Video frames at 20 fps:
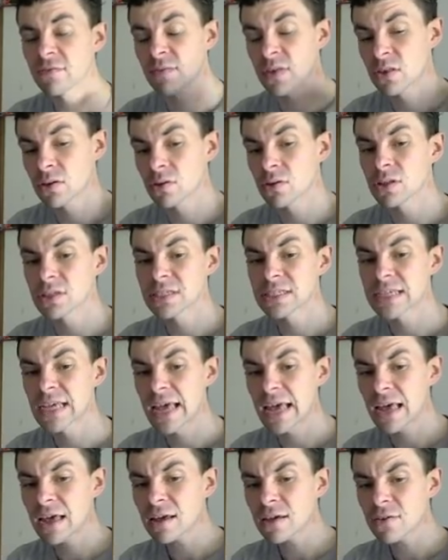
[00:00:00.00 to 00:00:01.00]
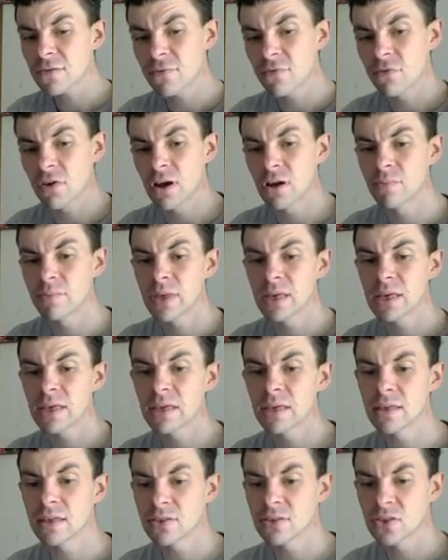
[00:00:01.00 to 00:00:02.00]
physical attack from
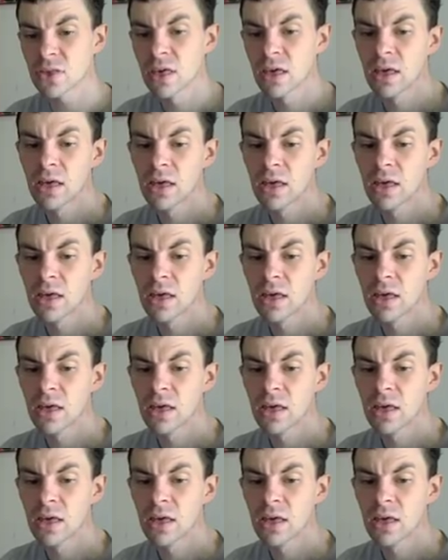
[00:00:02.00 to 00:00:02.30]
his